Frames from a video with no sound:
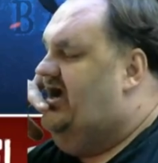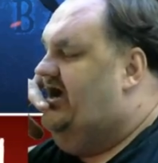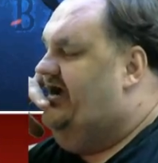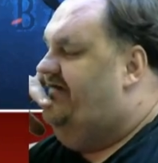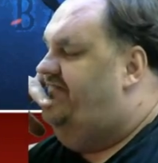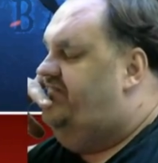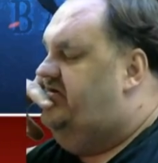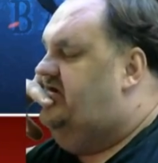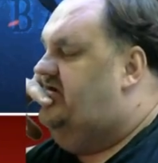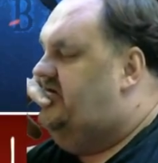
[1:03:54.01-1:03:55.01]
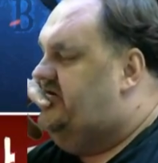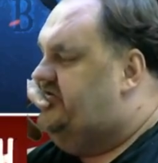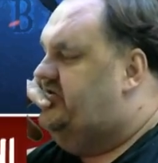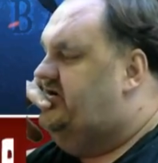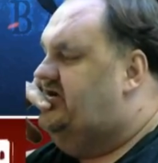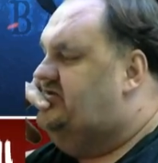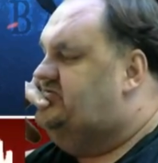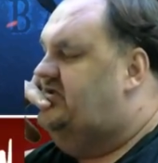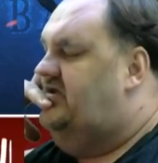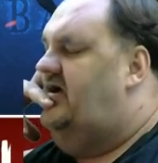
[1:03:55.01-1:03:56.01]
and the hunter
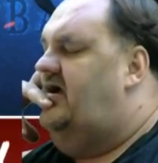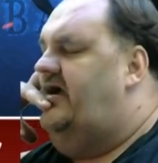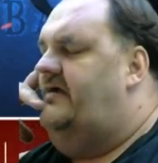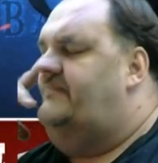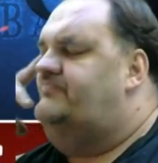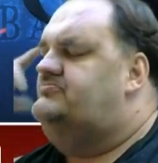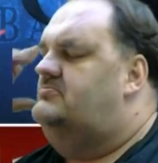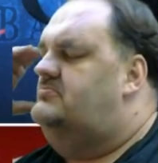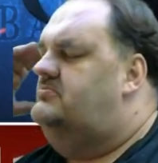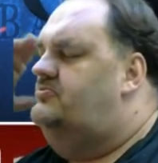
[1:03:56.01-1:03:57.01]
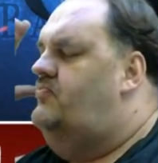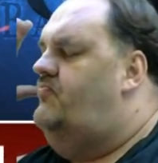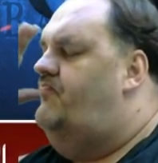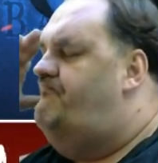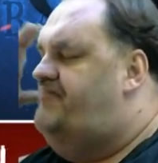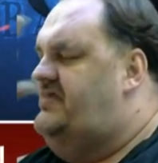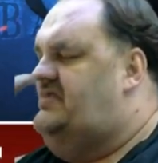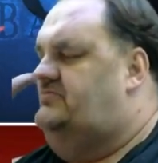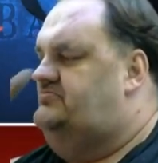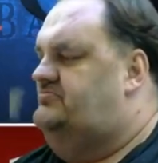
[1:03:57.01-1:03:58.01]
is a absolute
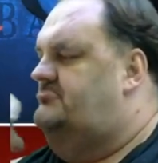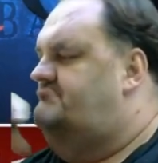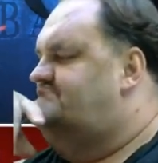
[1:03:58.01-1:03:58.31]
beast